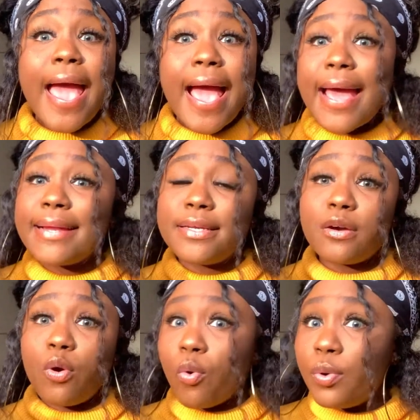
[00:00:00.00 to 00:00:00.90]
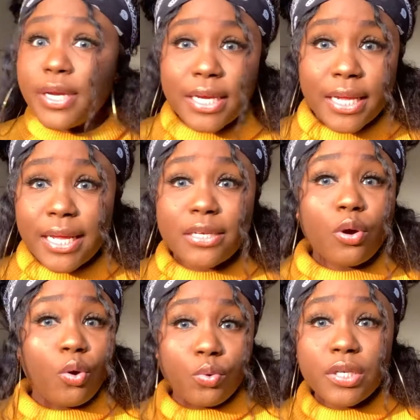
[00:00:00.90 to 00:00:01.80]
and owning it and
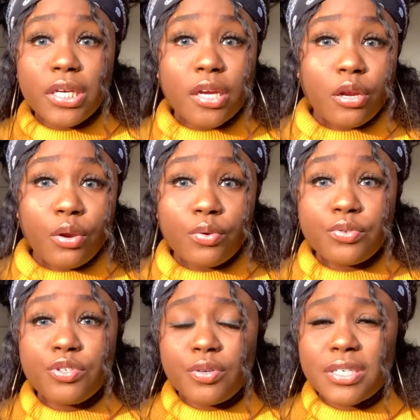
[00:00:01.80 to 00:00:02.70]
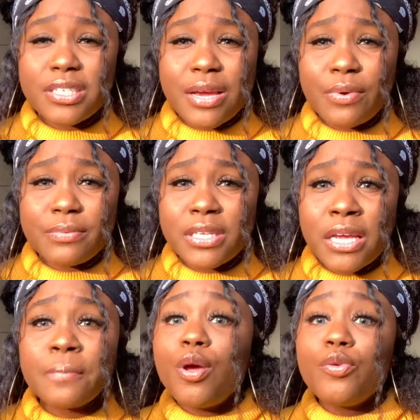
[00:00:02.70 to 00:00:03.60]
holding it close. Do you understand what I'm saying?